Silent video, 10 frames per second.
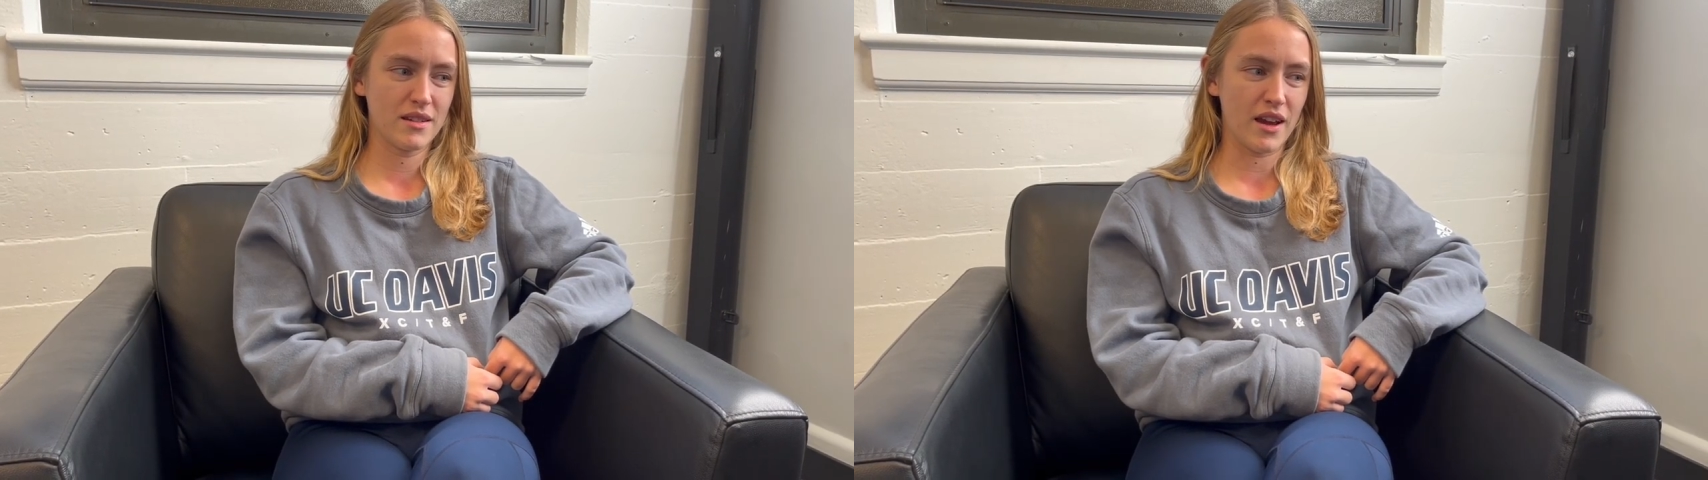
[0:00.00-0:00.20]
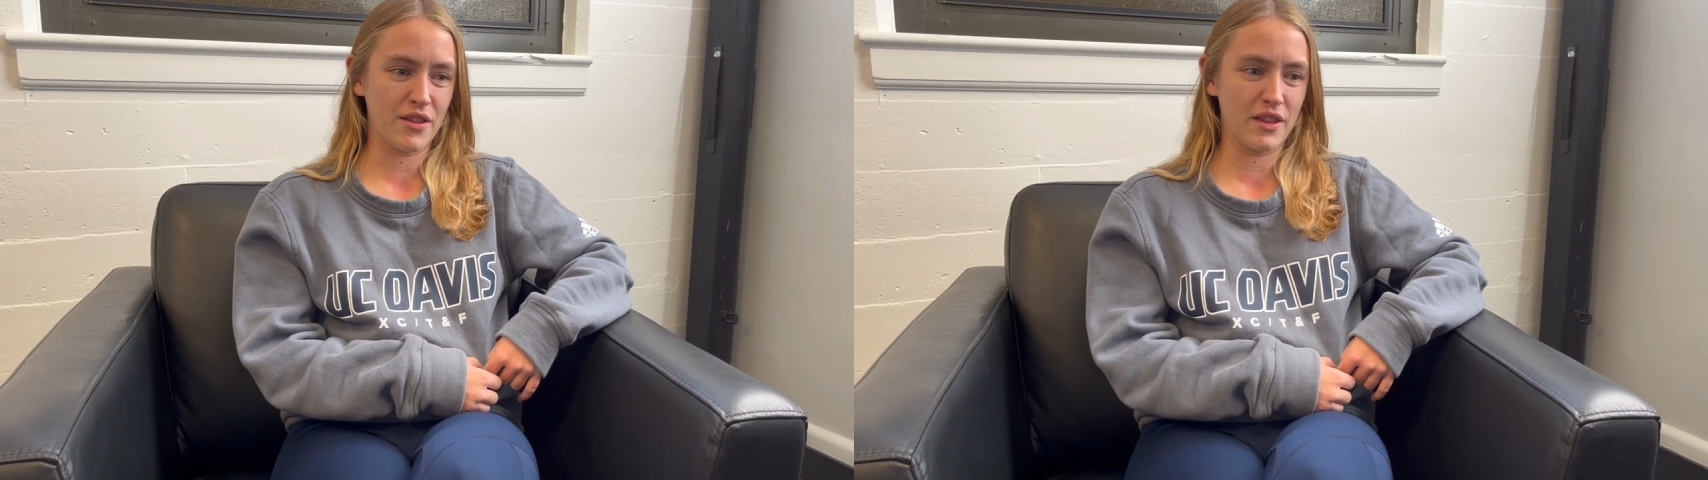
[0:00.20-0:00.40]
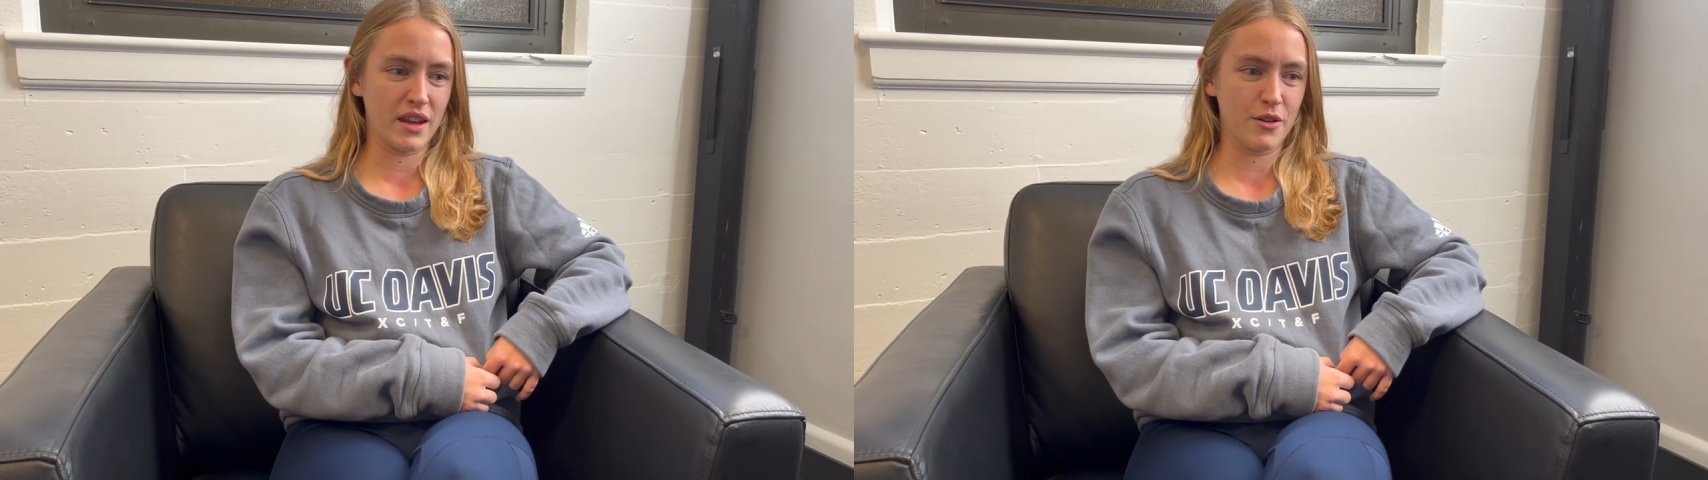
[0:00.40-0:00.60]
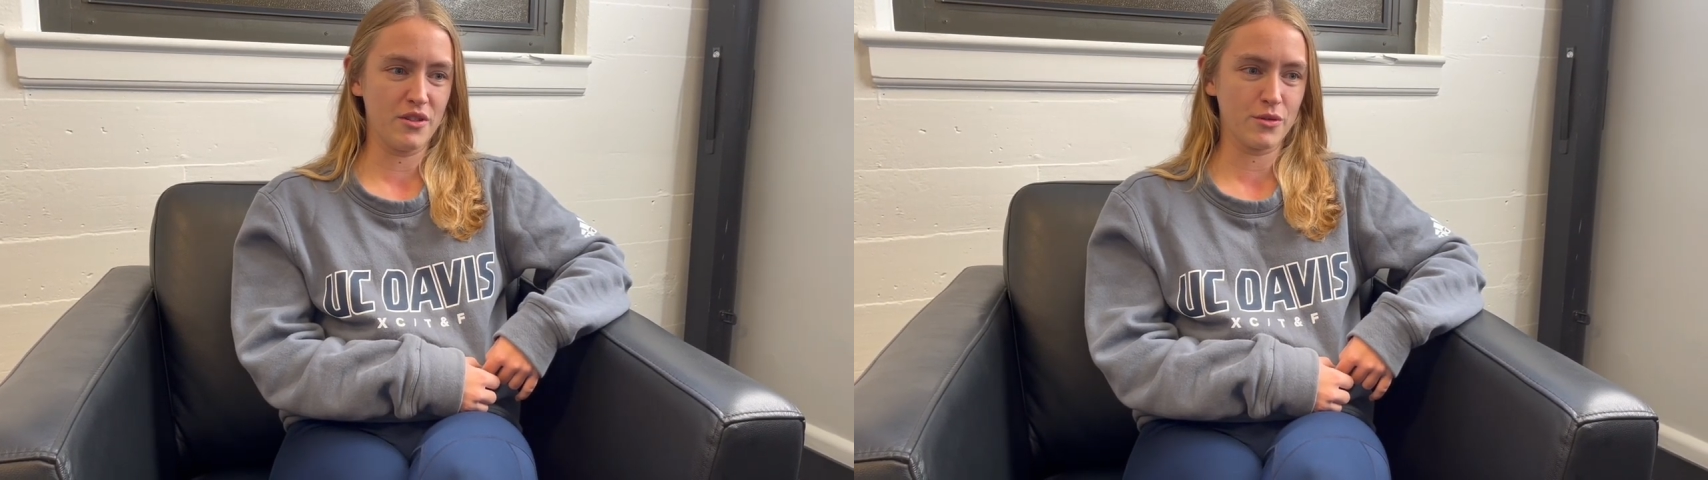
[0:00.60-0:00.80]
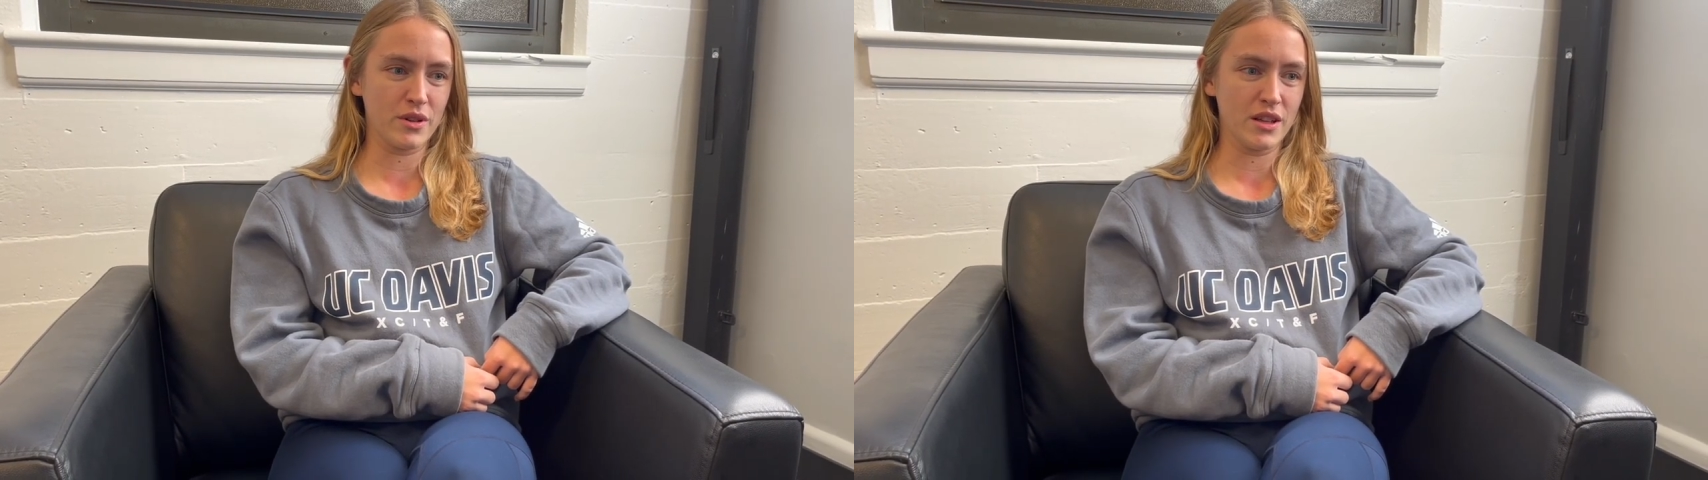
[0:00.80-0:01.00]
I think it
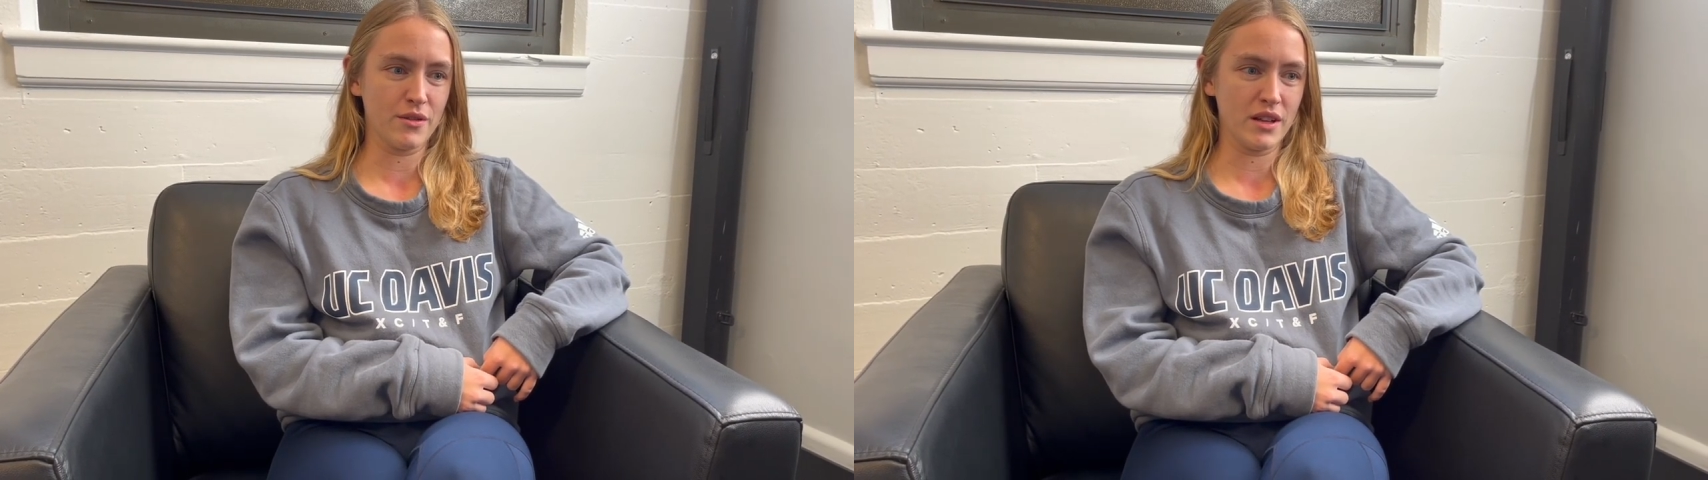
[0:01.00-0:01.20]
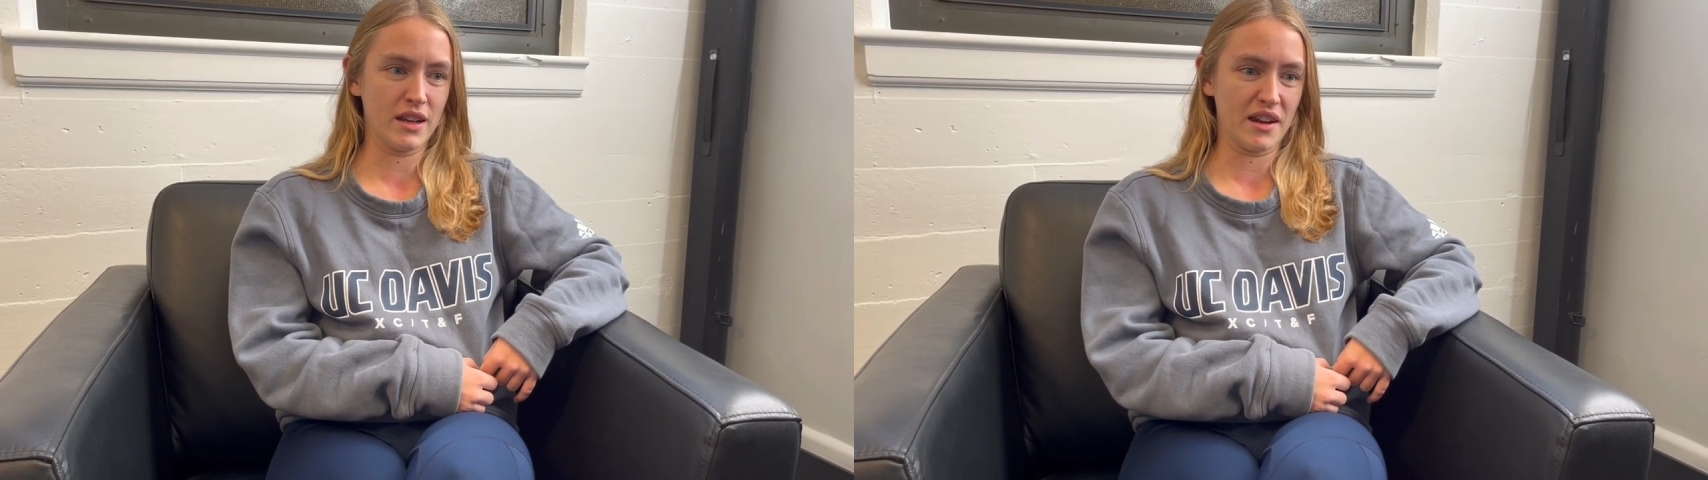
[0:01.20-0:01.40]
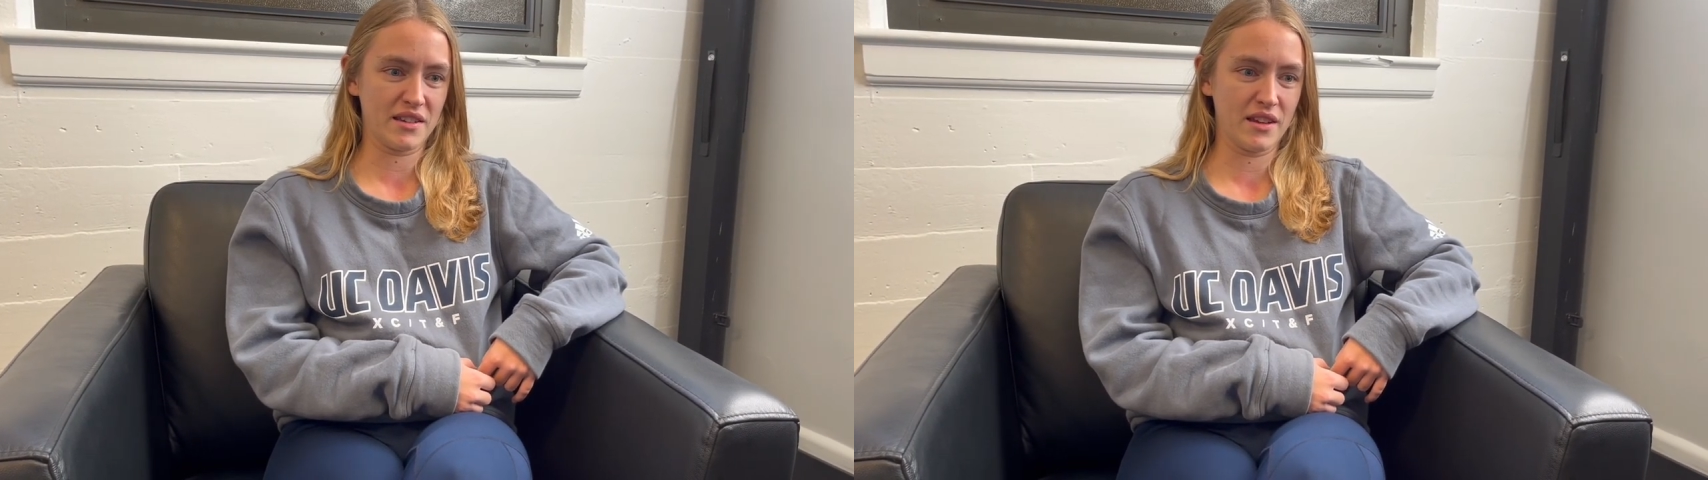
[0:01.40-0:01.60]
was really, really nice